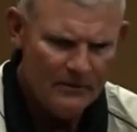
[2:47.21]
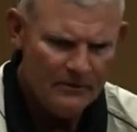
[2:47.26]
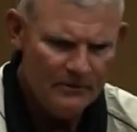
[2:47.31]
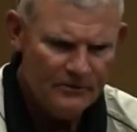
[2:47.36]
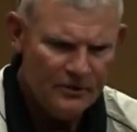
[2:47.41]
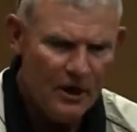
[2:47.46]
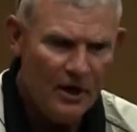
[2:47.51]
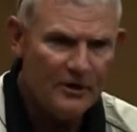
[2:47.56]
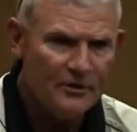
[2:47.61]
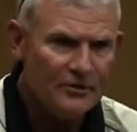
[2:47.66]

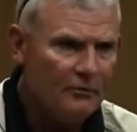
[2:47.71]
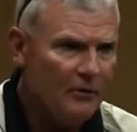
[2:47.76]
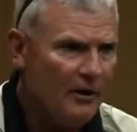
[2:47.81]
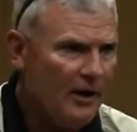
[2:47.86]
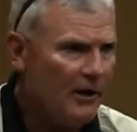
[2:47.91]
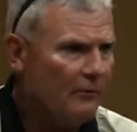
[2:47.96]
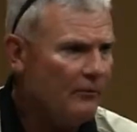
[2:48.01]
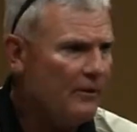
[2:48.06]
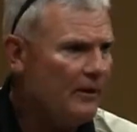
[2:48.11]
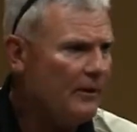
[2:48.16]
Josh
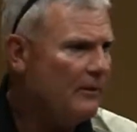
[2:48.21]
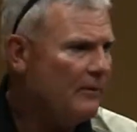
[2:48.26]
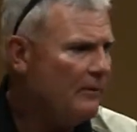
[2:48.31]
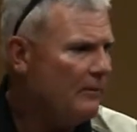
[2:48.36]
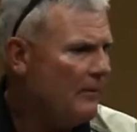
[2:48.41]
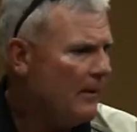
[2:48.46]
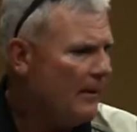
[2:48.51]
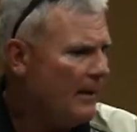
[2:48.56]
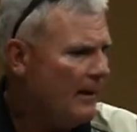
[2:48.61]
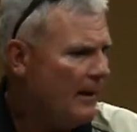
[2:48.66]
Gregory
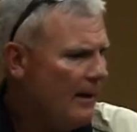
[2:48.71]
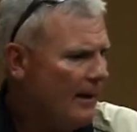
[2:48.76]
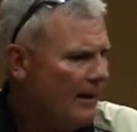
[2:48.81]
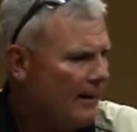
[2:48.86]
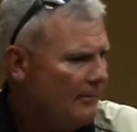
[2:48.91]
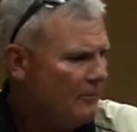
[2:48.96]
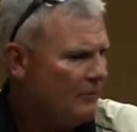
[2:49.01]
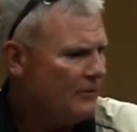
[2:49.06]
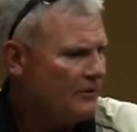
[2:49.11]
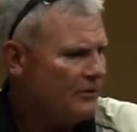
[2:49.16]

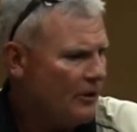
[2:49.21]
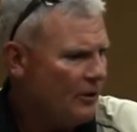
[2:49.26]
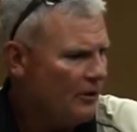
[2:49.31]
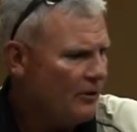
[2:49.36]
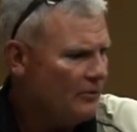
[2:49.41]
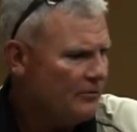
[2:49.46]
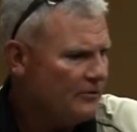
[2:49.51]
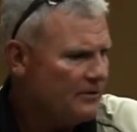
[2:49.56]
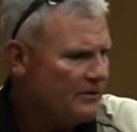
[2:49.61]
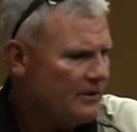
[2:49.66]

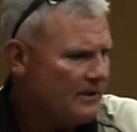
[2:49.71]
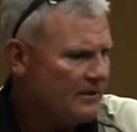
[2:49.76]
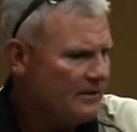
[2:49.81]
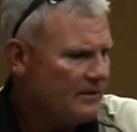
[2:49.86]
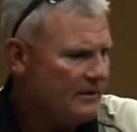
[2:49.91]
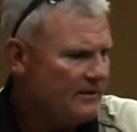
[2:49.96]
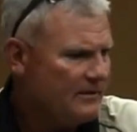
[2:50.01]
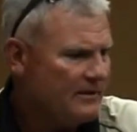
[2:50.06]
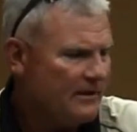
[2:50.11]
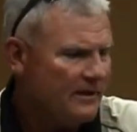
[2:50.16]
returns as
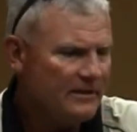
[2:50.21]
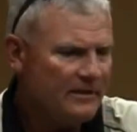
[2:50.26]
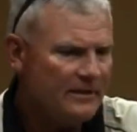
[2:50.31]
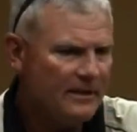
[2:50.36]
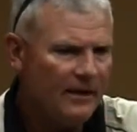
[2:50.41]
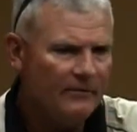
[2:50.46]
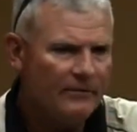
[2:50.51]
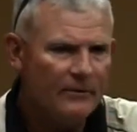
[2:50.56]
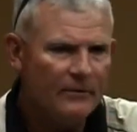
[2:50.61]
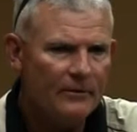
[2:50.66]
a
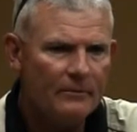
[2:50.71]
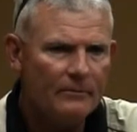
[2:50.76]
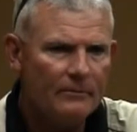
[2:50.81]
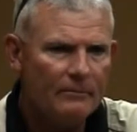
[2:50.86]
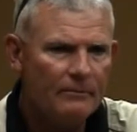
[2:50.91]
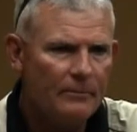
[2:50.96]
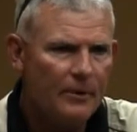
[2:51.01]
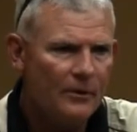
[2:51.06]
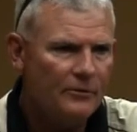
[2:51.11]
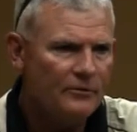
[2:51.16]
6'7"
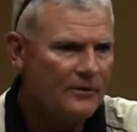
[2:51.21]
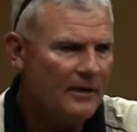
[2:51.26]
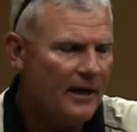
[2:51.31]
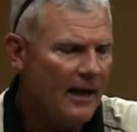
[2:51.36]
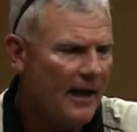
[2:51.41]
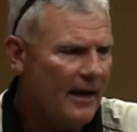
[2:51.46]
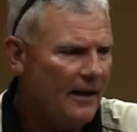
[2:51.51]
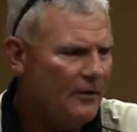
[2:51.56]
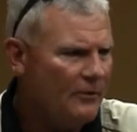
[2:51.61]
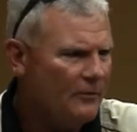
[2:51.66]
post
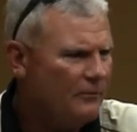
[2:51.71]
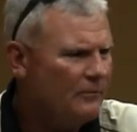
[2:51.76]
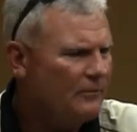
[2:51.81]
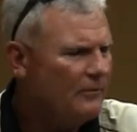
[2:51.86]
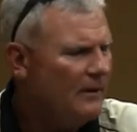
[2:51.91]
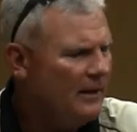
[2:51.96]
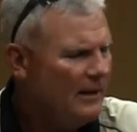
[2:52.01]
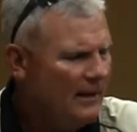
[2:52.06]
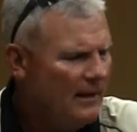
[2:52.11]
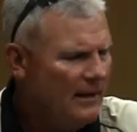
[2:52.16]
guy who,
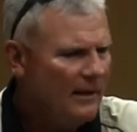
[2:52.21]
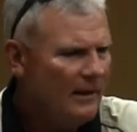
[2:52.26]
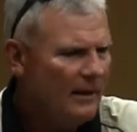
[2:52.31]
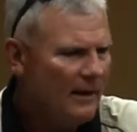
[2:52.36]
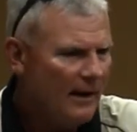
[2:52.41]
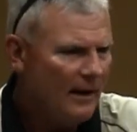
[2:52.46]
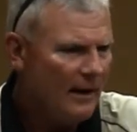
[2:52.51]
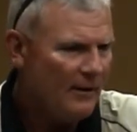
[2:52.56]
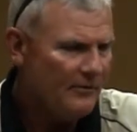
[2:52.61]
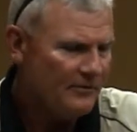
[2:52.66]

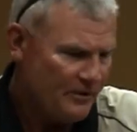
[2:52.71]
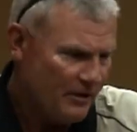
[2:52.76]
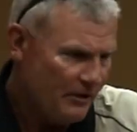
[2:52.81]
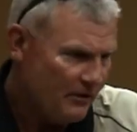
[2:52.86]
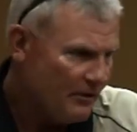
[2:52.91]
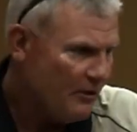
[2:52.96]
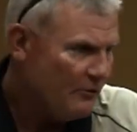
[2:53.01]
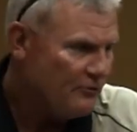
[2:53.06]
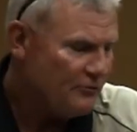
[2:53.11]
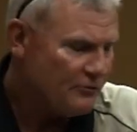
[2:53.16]
I was telling
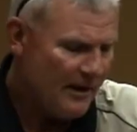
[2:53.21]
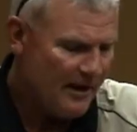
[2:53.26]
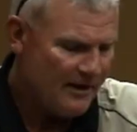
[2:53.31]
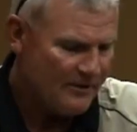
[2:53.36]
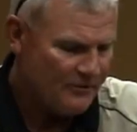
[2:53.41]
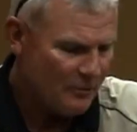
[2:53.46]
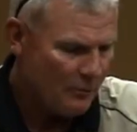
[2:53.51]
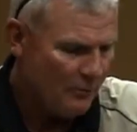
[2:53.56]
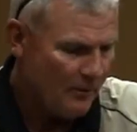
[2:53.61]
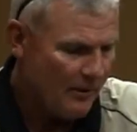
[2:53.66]
Coach
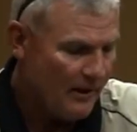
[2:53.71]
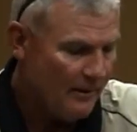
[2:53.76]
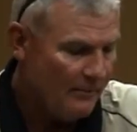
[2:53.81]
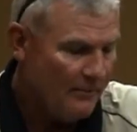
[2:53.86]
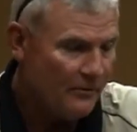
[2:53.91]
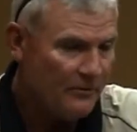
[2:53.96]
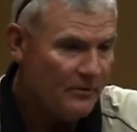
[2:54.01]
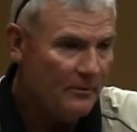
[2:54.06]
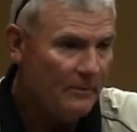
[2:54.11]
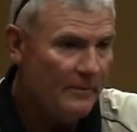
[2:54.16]
Rice on the way up
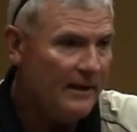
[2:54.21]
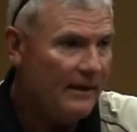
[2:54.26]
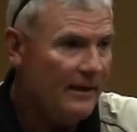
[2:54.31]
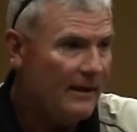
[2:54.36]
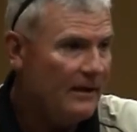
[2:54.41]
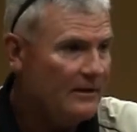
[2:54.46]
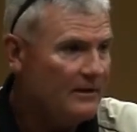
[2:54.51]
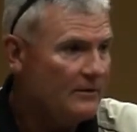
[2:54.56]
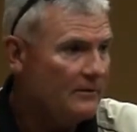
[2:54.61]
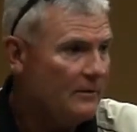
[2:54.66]
here, to me,
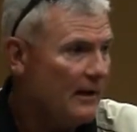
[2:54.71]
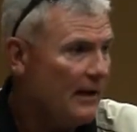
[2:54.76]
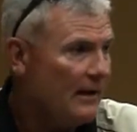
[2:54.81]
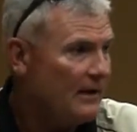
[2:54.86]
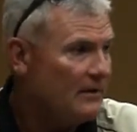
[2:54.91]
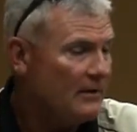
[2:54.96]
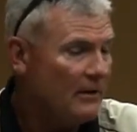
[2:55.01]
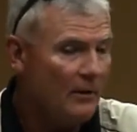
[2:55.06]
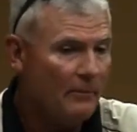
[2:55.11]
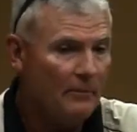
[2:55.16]
he's
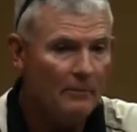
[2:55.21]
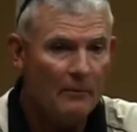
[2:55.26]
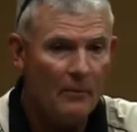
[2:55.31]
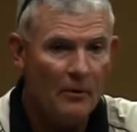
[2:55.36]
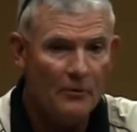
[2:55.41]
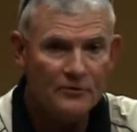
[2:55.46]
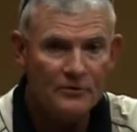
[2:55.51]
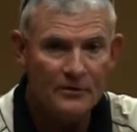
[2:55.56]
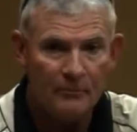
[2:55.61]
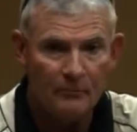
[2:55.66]
our
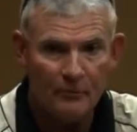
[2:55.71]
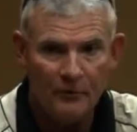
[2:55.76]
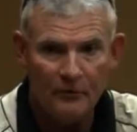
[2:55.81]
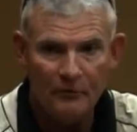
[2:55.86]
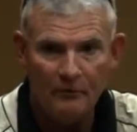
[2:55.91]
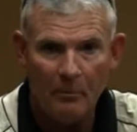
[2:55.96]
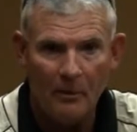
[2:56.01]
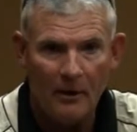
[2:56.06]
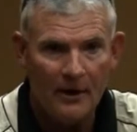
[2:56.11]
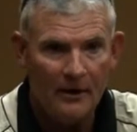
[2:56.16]
most
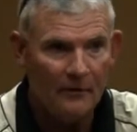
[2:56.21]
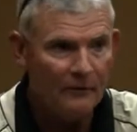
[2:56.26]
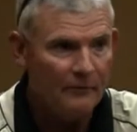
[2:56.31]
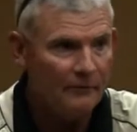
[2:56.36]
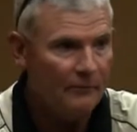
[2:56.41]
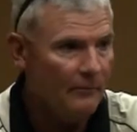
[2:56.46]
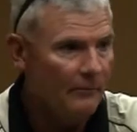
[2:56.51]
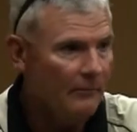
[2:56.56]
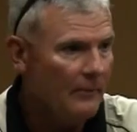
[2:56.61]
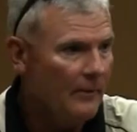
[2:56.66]
improved player
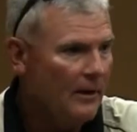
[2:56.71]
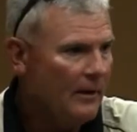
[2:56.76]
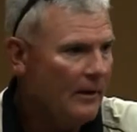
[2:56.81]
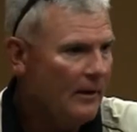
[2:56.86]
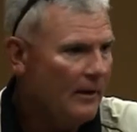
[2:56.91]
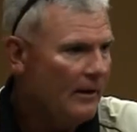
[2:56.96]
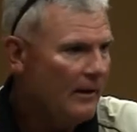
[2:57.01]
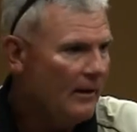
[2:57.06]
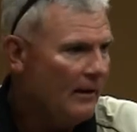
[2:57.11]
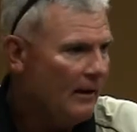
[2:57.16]
from
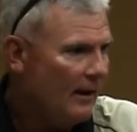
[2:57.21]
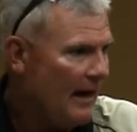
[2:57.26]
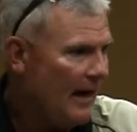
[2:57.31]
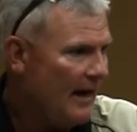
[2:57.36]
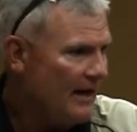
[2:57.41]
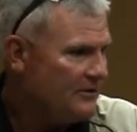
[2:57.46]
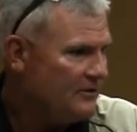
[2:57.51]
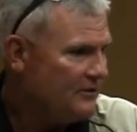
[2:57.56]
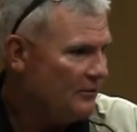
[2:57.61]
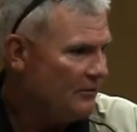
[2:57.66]

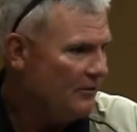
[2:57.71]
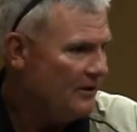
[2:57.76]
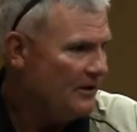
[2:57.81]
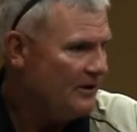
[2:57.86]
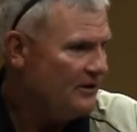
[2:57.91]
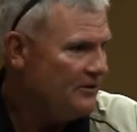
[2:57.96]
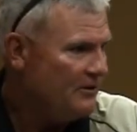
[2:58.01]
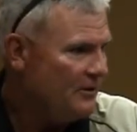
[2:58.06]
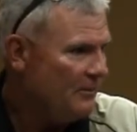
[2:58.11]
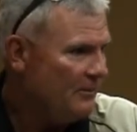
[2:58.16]
last year to
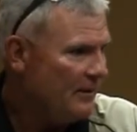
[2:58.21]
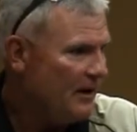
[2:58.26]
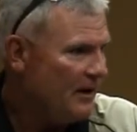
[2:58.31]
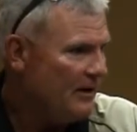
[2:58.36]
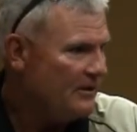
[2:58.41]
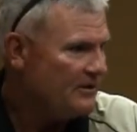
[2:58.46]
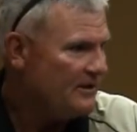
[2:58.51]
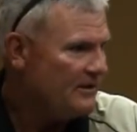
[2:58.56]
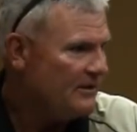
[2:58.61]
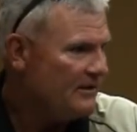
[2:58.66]
this year
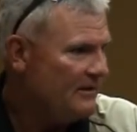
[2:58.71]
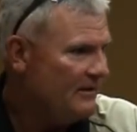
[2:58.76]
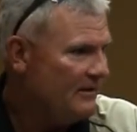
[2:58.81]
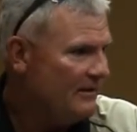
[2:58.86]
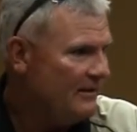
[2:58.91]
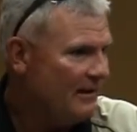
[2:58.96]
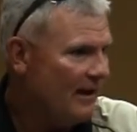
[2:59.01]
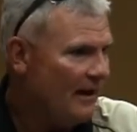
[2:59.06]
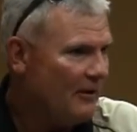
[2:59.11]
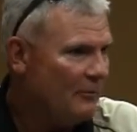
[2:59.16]
because he's
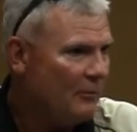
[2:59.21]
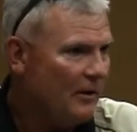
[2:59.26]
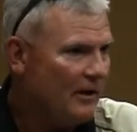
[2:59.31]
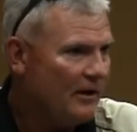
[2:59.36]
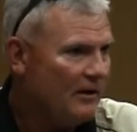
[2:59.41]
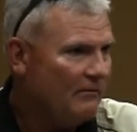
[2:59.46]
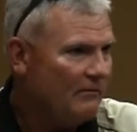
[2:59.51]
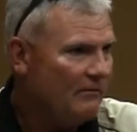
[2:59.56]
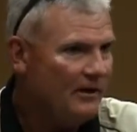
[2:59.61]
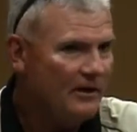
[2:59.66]
gotten where he
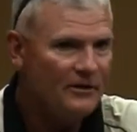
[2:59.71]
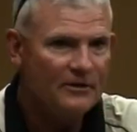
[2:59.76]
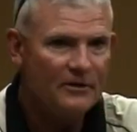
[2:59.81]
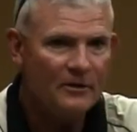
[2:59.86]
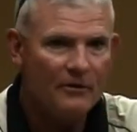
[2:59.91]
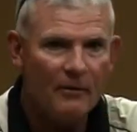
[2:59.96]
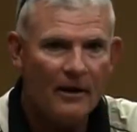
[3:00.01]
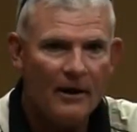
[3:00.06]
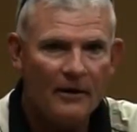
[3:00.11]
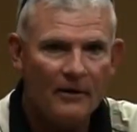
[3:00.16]
can finish it
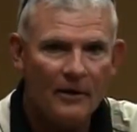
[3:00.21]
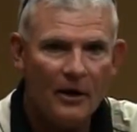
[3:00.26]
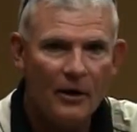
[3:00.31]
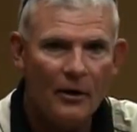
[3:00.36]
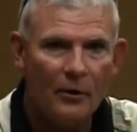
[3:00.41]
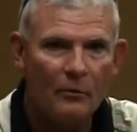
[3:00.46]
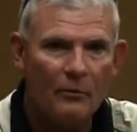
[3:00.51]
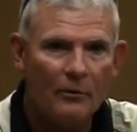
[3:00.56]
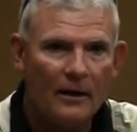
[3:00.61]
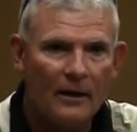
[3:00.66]
around the
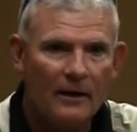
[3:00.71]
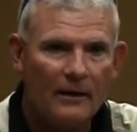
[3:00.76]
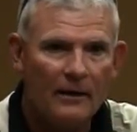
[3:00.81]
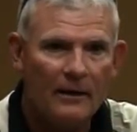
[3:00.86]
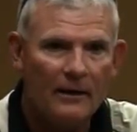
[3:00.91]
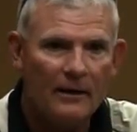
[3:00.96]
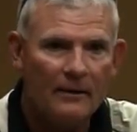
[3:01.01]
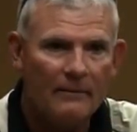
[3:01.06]
goal, and